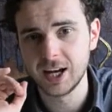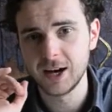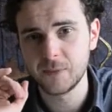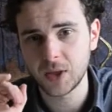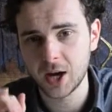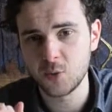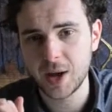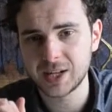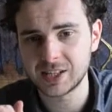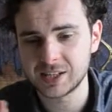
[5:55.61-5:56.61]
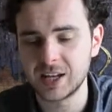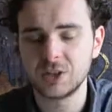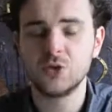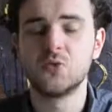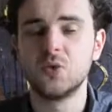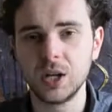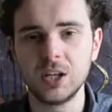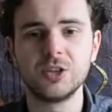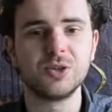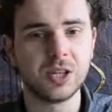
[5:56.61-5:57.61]
aromatics, and you really
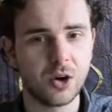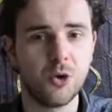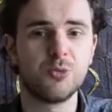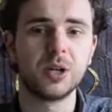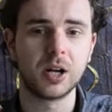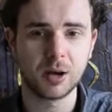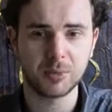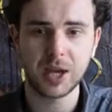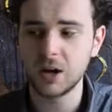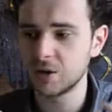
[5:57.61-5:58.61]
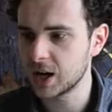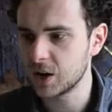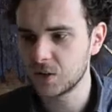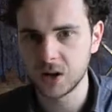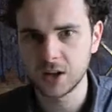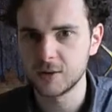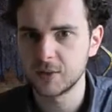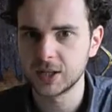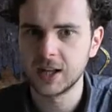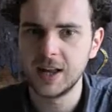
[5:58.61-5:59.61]
do need to open it up, air it out a little bit,